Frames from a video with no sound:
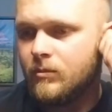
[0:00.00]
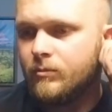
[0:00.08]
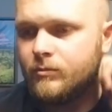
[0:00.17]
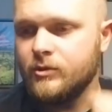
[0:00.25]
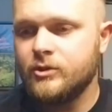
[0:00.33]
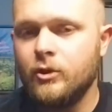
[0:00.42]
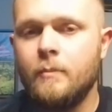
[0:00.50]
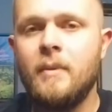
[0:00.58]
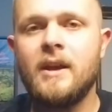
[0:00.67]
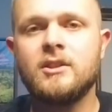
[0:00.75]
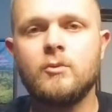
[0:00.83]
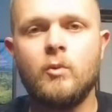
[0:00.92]
So the
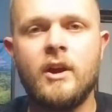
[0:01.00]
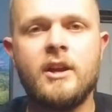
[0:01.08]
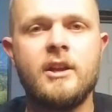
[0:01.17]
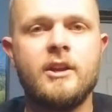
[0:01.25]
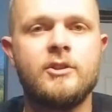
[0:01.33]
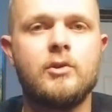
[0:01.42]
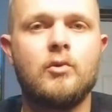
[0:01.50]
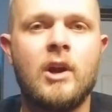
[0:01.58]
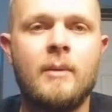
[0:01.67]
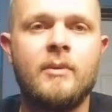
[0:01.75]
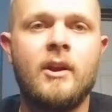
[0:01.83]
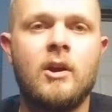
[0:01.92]
best way is to
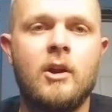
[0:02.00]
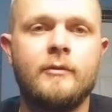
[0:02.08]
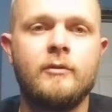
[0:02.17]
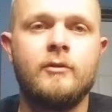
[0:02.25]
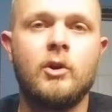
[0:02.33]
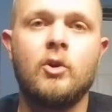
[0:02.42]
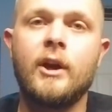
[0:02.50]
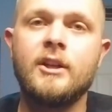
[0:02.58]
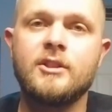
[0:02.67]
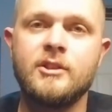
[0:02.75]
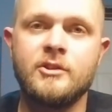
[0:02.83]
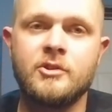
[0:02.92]
grab that off of the crank
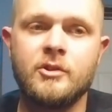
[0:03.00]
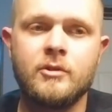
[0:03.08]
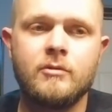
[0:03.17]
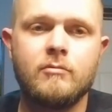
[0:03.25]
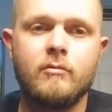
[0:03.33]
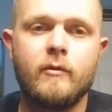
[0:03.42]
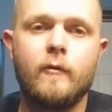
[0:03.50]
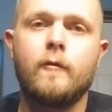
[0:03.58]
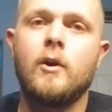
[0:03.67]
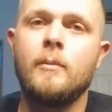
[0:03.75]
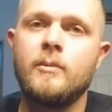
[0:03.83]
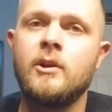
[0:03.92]
sensor
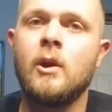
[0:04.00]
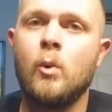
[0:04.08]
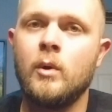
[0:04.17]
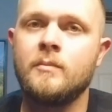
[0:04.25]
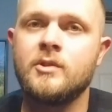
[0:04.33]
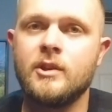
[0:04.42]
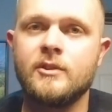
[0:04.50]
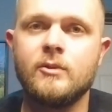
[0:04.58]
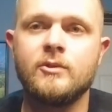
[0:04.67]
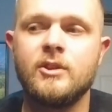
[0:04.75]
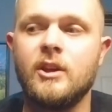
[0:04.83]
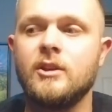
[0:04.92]
from the OM
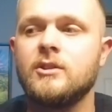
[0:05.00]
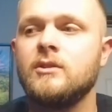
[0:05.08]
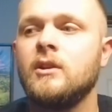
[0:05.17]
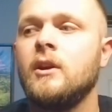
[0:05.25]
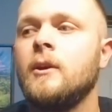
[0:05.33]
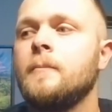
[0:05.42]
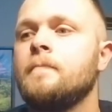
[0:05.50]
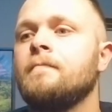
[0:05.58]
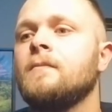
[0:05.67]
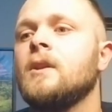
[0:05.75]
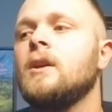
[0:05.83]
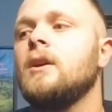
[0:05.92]
606.
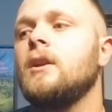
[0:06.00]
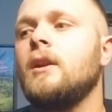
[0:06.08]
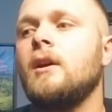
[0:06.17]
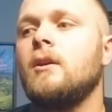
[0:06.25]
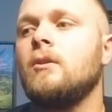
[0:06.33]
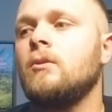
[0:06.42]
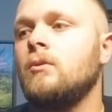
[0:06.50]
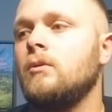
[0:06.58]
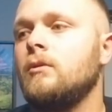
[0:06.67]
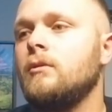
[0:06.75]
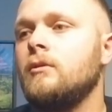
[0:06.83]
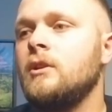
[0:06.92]
Now,
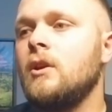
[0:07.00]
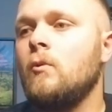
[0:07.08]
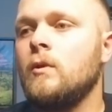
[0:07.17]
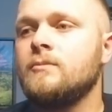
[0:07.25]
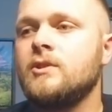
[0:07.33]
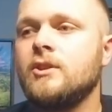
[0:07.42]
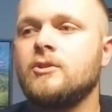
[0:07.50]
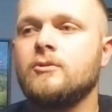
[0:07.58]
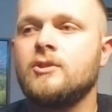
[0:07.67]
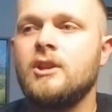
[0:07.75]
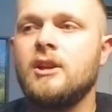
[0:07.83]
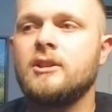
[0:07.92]
the OM
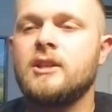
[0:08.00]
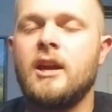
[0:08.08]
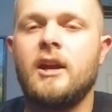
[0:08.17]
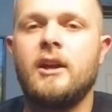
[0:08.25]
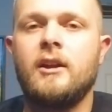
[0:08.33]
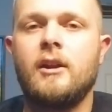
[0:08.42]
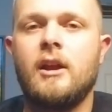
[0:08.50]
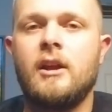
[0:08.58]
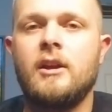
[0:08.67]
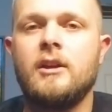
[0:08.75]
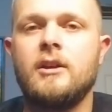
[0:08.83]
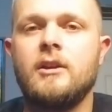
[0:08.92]
606 had
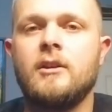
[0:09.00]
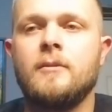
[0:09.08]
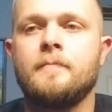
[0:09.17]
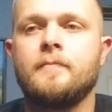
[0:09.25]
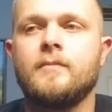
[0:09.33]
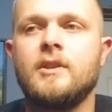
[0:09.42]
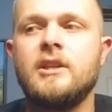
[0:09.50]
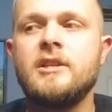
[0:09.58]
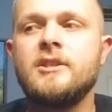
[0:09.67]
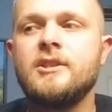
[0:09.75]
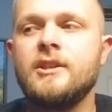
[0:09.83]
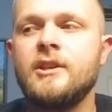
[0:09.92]
a
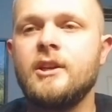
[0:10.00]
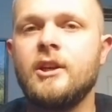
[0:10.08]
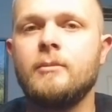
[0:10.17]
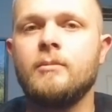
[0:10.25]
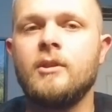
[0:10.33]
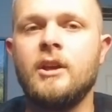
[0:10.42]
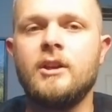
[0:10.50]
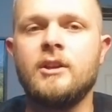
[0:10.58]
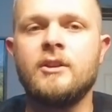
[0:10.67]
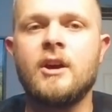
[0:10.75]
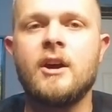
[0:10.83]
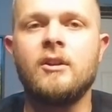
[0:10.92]
ECM that
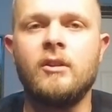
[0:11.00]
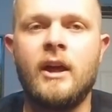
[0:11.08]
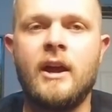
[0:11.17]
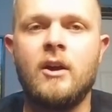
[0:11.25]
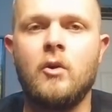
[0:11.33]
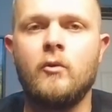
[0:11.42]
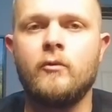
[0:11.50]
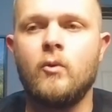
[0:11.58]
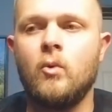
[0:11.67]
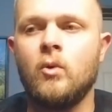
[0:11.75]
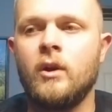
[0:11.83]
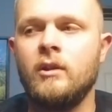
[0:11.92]
did not allow
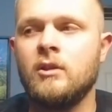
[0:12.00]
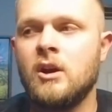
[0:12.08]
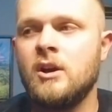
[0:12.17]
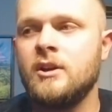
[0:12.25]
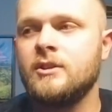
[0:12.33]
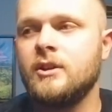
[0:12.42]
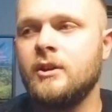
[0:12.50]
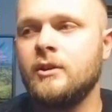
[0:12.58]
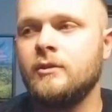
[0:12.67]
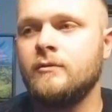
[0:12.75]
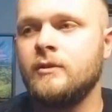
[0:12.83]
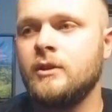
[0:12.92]
for a lot of